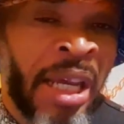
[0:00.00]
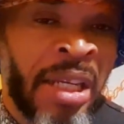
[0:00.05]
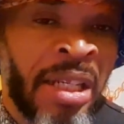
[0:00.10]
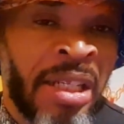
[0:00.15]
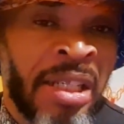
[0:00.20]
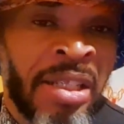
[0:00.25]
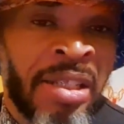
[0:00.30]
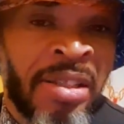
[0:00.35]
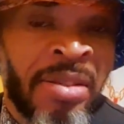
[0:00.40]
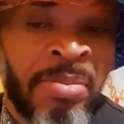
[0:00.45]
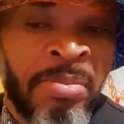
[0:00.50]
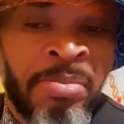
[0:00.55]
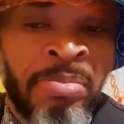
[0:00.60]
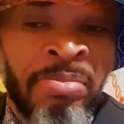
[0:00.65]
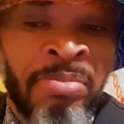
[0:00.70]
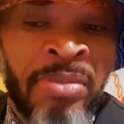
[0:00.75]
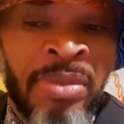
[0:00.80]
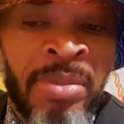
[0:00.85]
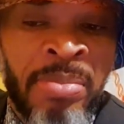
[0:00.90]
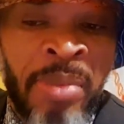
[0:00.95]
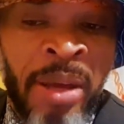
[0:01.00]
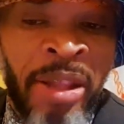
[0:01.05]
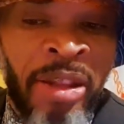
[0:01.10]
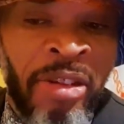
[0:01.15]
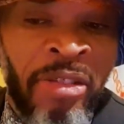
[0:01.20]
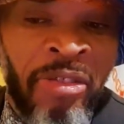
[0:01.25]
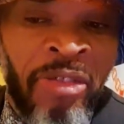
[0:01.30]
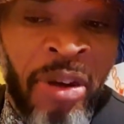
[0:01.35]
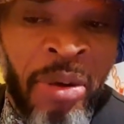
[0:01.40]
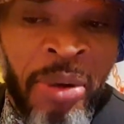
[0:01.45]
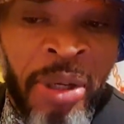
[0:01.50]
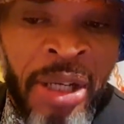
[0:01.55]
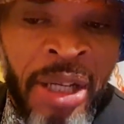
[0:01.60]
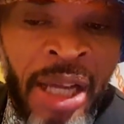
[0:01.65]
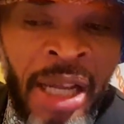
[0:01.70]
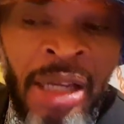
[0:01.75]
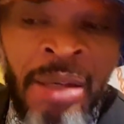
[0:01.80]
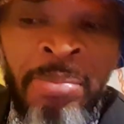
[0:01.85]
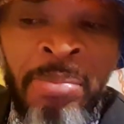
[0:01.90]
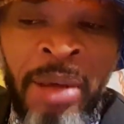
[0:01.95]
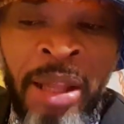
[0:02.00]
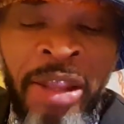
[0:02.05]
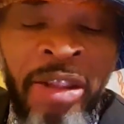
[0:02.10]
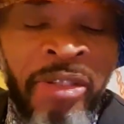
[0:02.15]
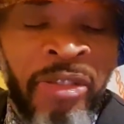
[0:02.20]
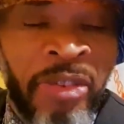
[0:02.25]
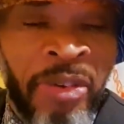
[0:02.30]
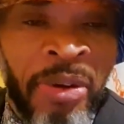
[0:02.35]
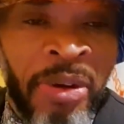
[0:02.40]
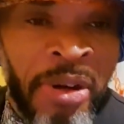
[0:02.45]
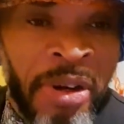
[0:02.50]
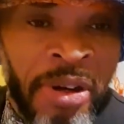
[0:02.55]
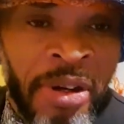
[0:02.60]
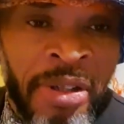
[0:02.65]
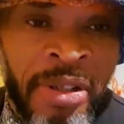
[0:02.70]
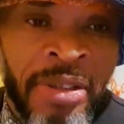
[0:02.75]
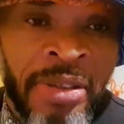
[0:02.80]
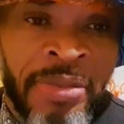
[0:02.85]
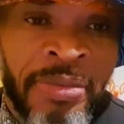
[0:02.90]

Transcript: and this metaphorical metaphor